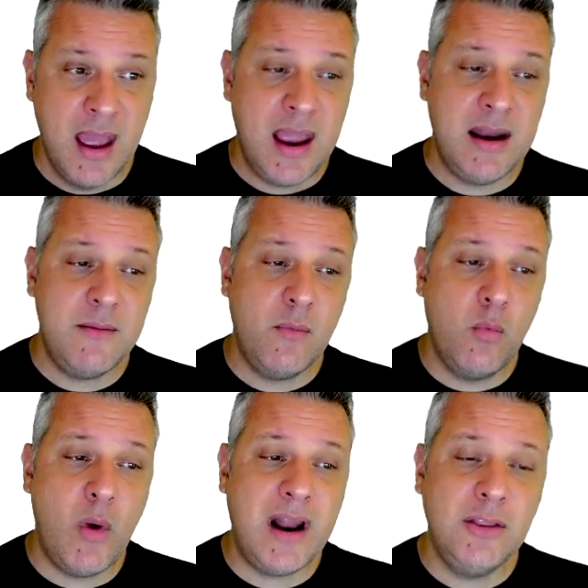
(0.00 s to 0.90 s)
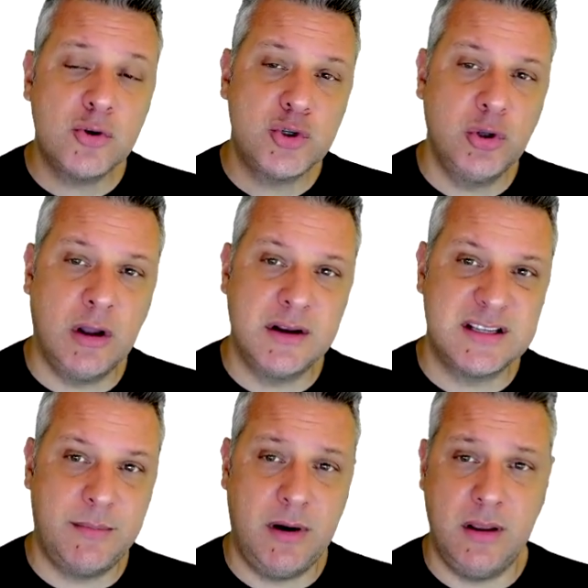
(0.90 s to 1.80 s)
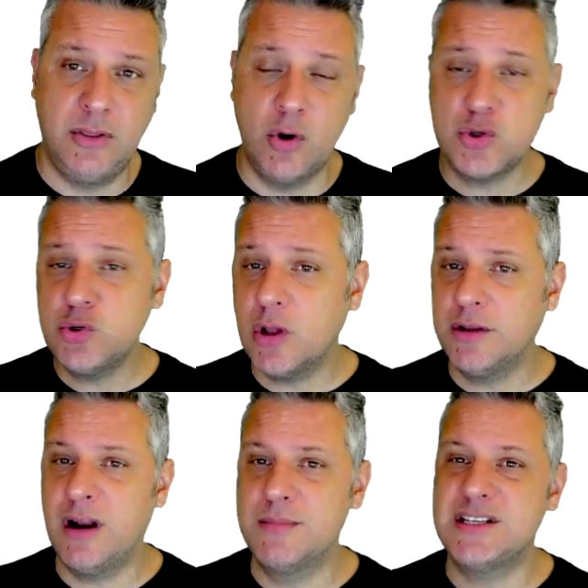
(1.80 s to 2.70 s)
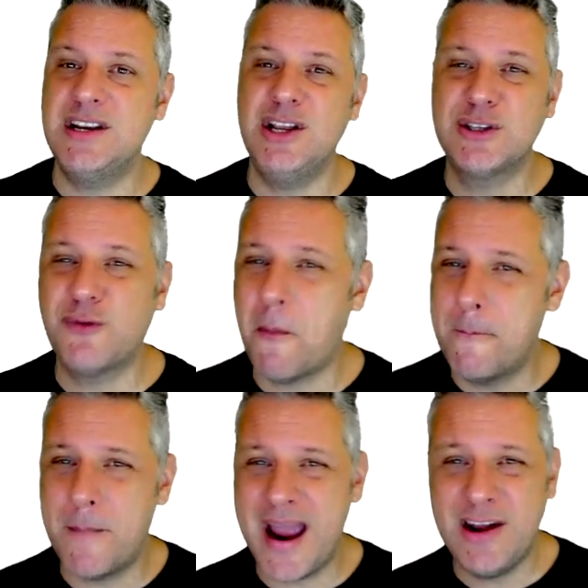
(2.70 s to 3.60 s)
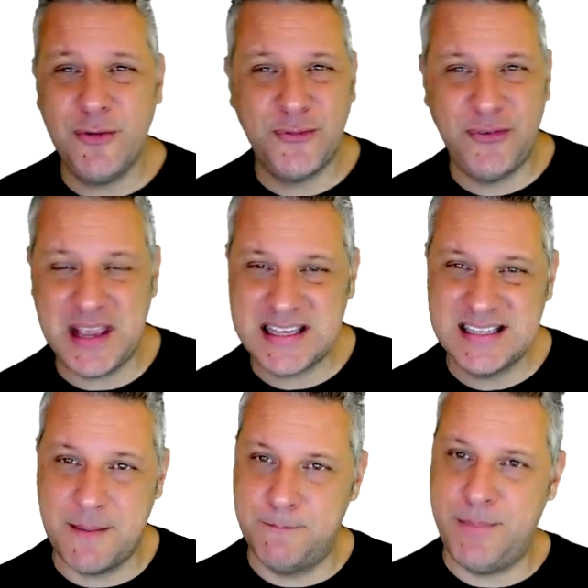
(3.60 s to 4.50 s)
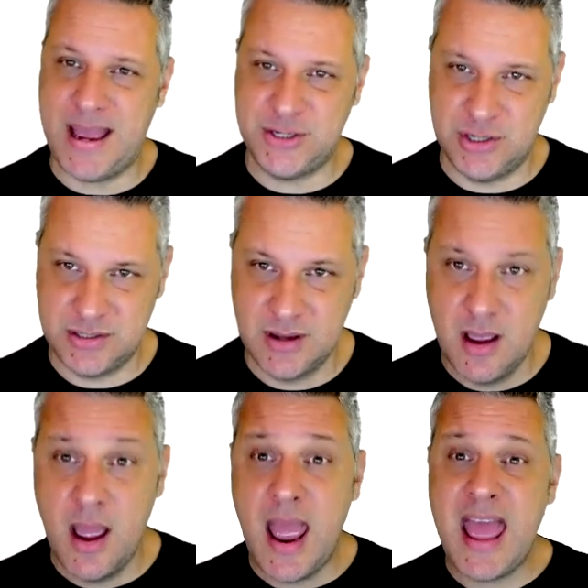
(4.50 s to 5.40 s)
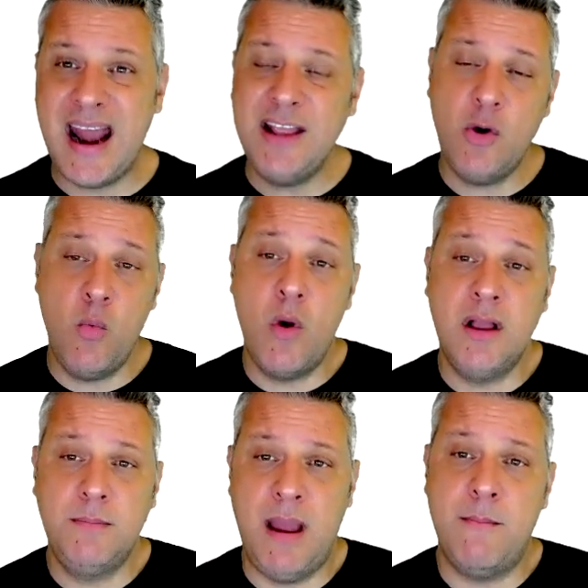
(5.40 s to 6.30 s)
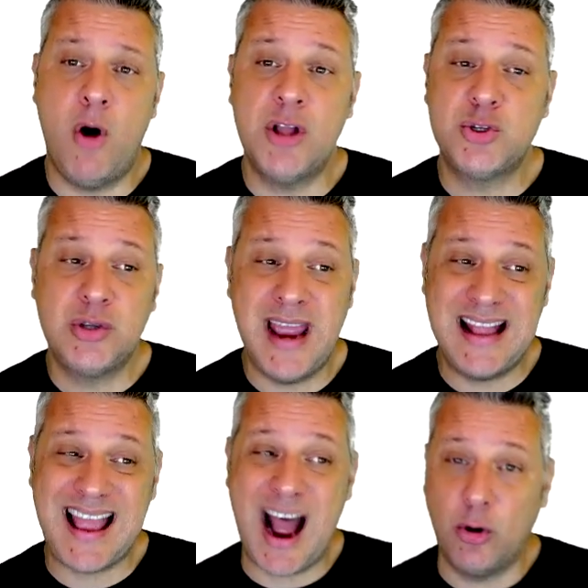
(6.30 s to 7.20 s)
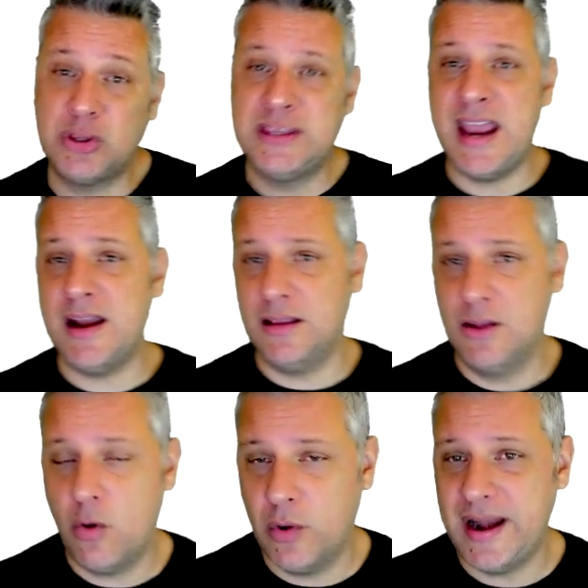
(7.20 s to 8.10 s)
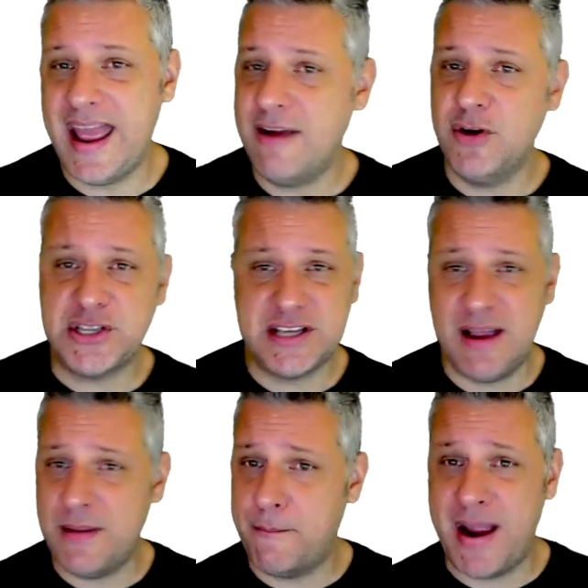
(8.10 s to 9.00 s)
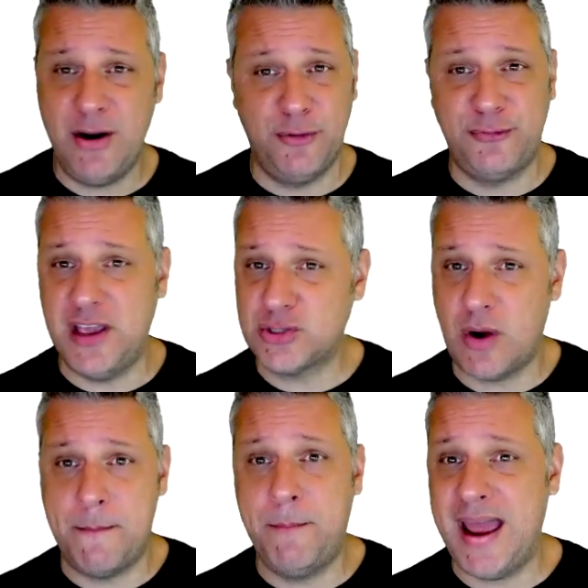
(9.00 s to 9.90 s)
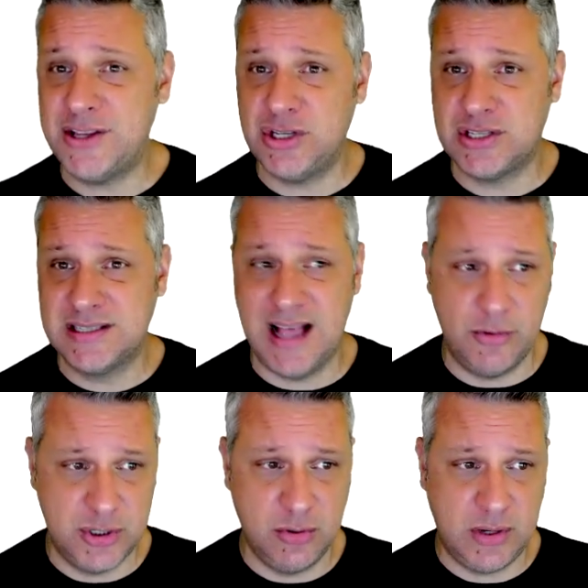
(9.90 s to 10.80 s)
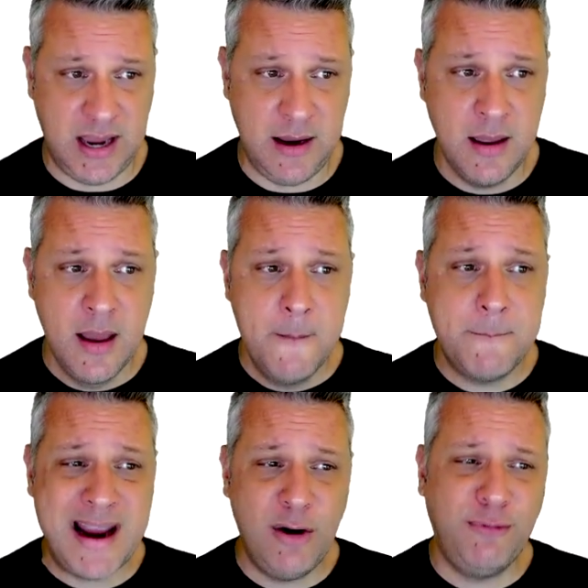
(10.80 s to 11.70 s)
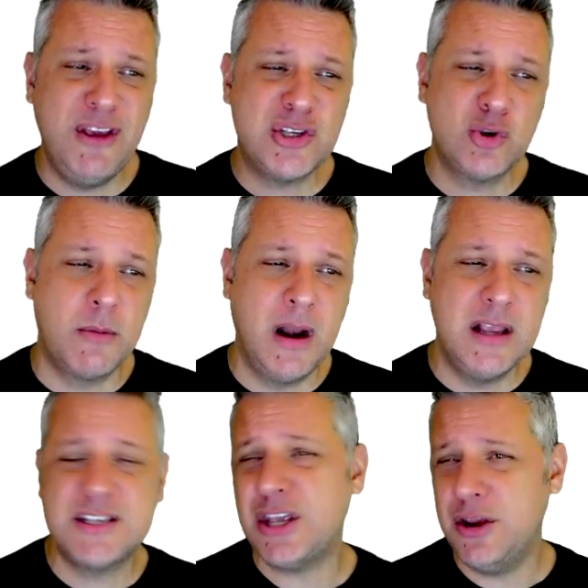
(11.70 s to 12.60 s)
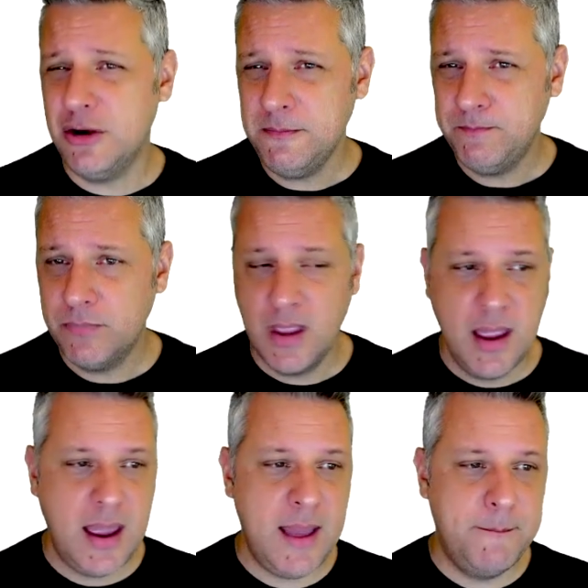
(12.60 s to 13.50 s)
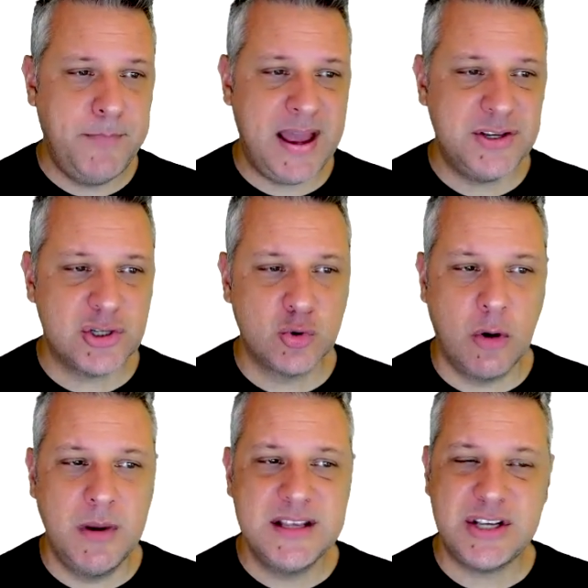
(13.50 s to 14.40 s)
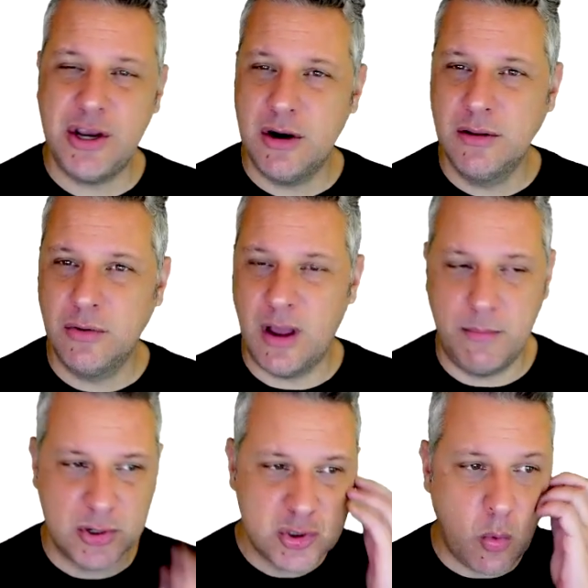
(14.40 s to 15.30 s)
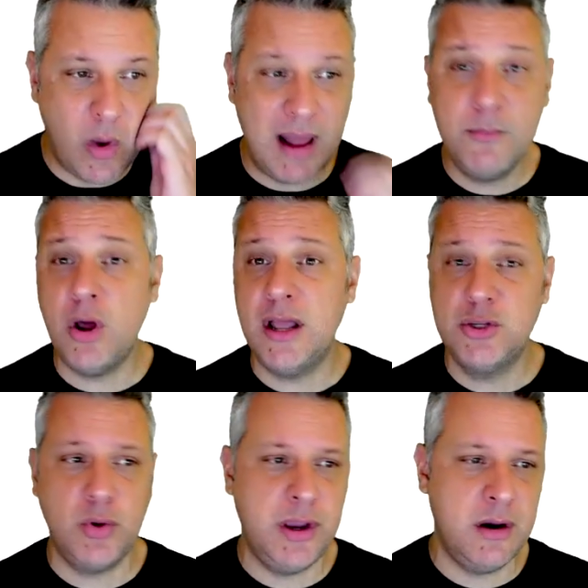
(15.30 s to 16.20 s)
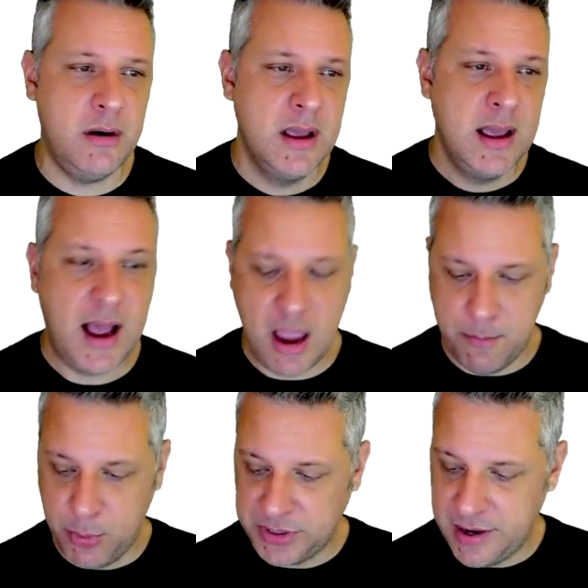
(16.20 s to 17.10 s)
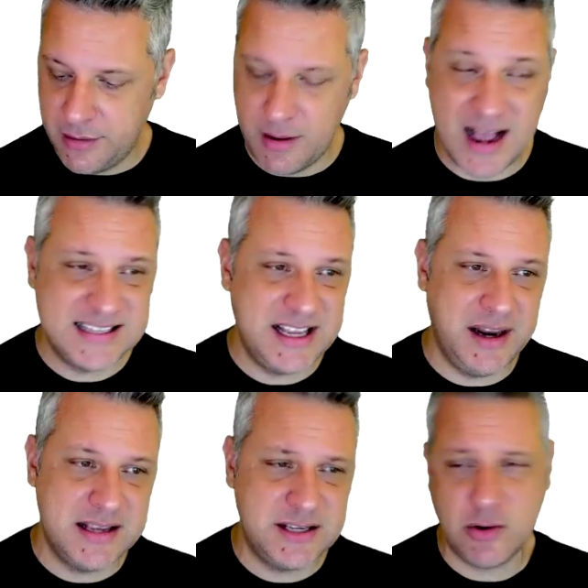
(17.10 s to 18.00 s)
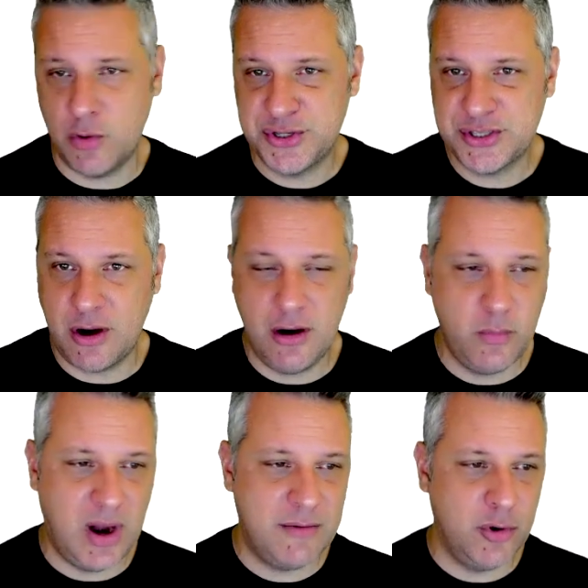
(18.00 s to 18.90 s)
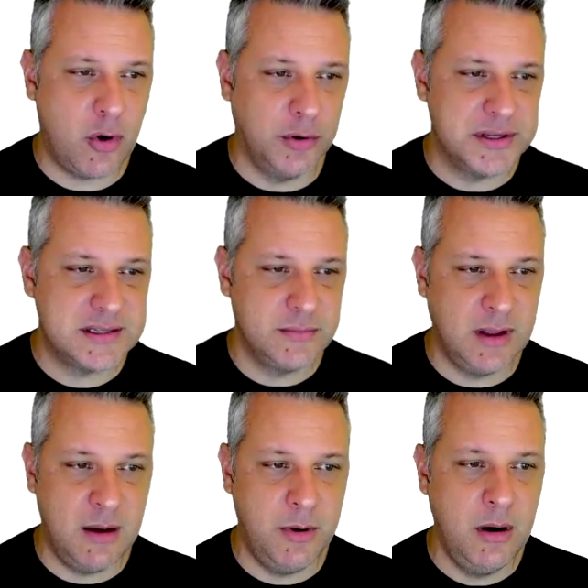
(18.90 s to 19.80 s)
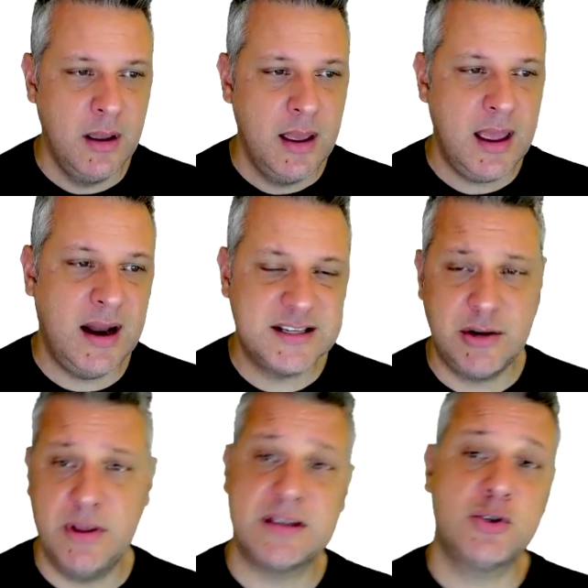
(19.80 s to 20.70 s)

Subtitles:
And what are those two other numbers here? Those two other numbers here is for minor fixes and patches. And I don't want my mod to get outdated or every time a minor fix or a patch is launched, okay? Minor fix normally is here, and patches normally is here, the number. So what I'm gonna do here, I put here asterisk or star, whatever you call this number, and asterisk.